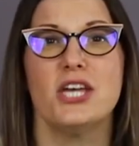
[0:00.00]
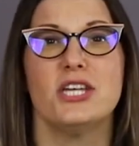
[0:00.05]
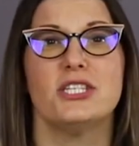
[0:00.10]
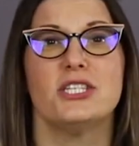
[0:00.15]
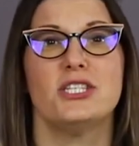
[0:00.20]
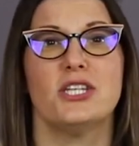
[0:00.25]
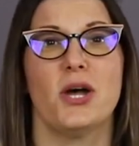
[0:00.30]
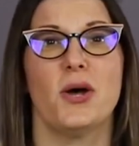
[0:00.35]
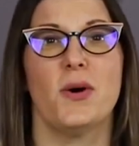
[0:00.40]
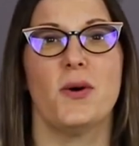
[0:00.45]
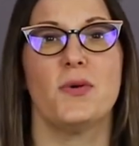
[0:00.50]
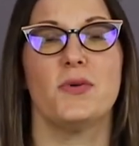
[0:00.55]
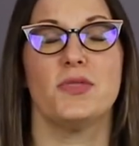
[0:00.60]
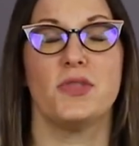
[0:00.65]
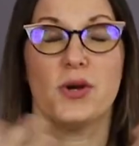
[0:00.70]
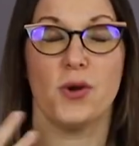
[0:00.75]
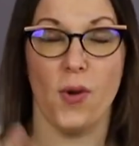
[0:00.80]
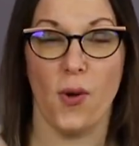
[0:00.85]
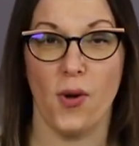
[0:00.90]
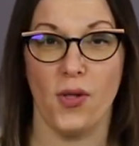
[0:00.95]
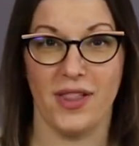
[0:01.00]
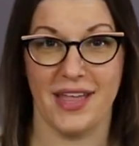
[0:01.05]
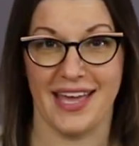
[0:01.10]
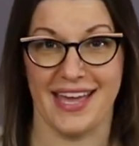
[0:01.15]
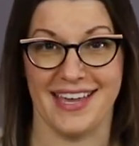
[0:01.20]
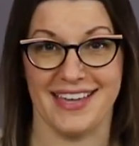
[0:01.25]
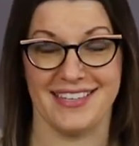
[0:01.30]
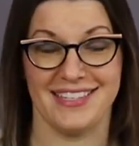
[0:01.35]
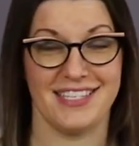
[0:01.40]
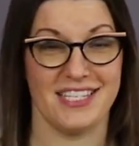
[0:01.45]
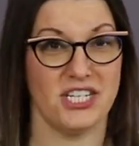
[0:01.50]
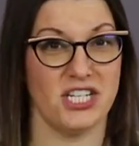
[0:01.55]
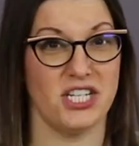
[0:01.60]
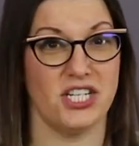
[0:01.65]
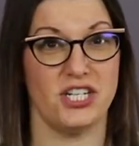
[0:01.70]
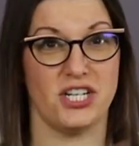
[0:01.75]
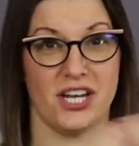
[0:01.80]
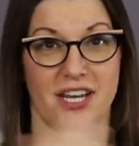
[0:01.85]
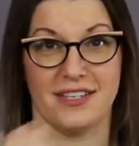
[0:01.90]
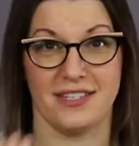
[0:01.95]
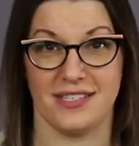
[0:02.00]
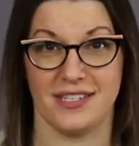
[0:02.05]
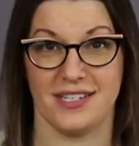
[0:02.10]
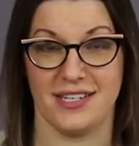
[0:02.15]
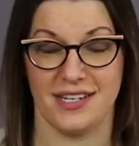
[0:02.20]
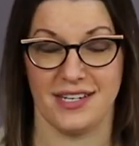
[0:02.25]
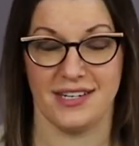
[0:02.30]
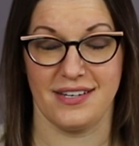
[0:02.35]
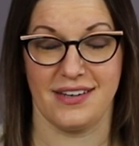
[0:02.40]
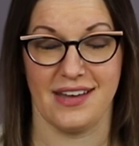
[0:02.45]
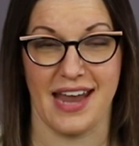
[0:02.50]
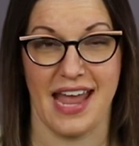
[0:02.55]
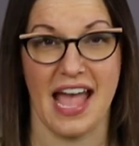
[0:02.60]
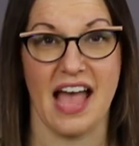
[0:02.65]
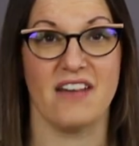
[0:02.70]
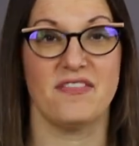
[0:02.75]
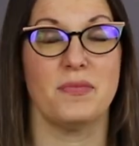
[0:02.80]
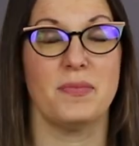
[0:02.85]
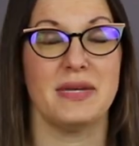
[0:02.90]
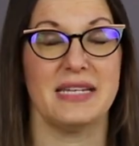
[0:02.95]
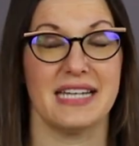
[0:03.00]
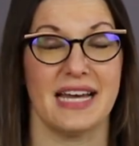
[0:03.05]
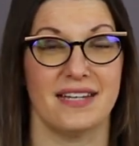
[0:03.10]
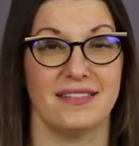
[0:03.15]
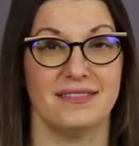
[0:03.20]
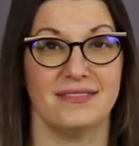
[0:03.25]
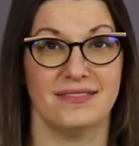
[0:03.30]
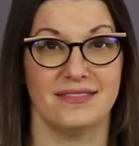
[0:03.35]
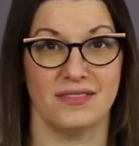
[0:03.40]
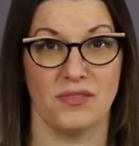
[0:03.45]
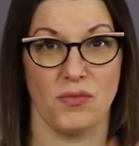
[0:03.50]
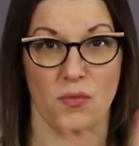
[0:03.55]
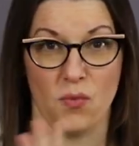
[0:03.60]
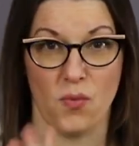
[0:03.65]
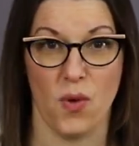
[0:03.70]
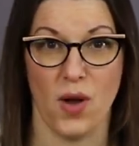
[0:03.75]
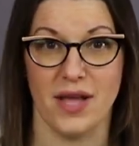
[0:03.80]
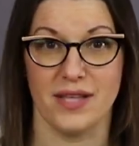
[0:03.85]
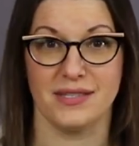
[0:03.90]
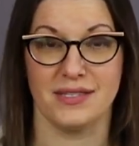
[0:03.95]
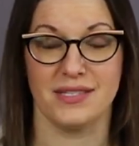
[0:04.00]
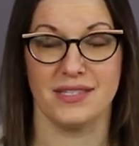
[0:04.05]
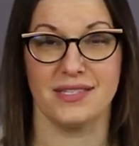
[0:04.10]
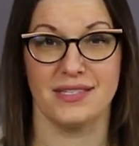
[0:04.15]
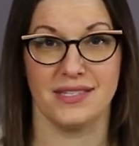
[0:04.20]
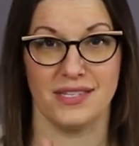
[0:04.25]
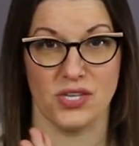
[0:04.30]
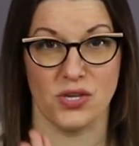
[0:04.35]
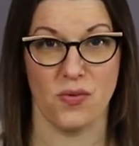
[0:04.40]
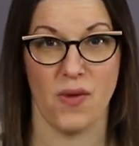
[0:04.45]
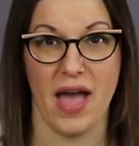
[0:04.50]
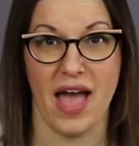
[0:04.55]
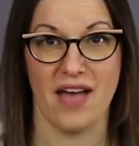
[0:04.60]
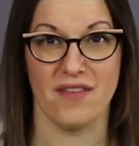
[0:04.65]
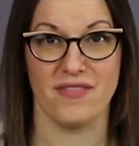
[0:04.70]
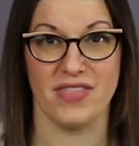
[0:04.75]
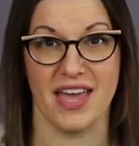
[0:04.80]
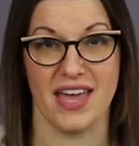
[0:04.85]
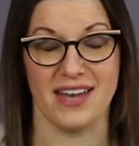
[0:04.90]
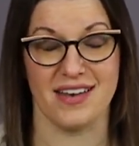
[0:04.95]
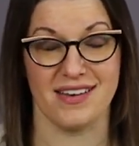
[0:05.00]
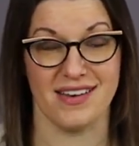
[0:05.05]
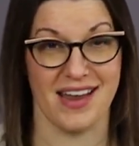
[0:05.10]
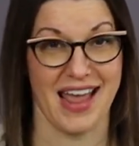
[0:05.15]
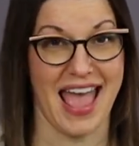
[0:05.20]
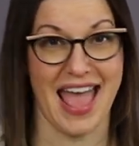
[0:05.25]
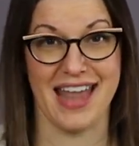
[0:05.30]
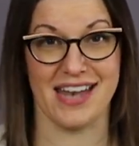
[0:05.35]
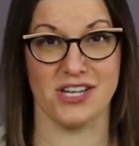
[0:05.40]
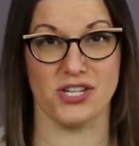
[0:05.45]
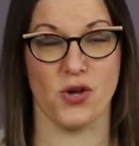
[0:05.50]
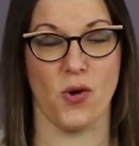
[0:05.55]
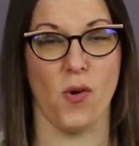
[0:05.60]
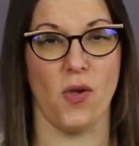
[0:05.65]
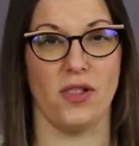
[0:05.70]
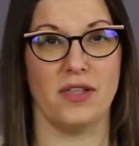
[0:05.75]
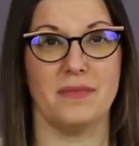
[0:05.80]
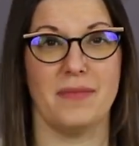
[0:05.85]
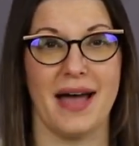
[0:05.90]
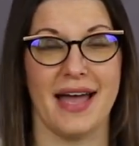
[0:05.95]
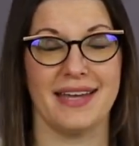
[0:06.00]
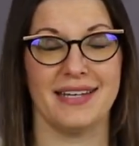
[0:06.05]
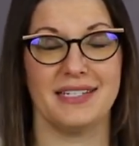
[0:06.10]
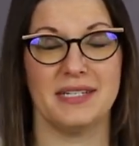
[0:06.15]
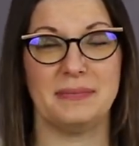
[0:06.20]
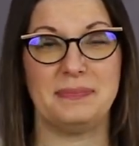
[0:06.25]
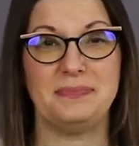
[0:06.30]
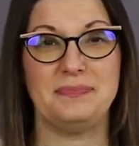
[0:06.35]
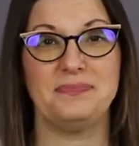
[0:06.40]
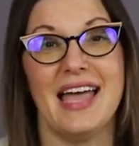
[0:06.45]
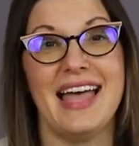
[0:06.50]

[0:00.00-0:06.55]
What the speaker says: So the goal is to just have it be done once you have that end goal in mind.